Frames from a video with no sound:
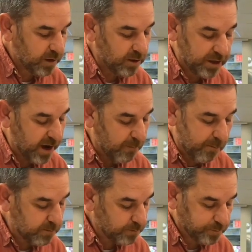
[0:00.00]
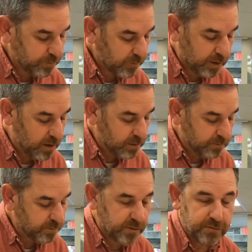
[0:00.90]
Again,
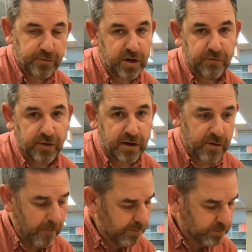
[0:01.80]
full of flavor.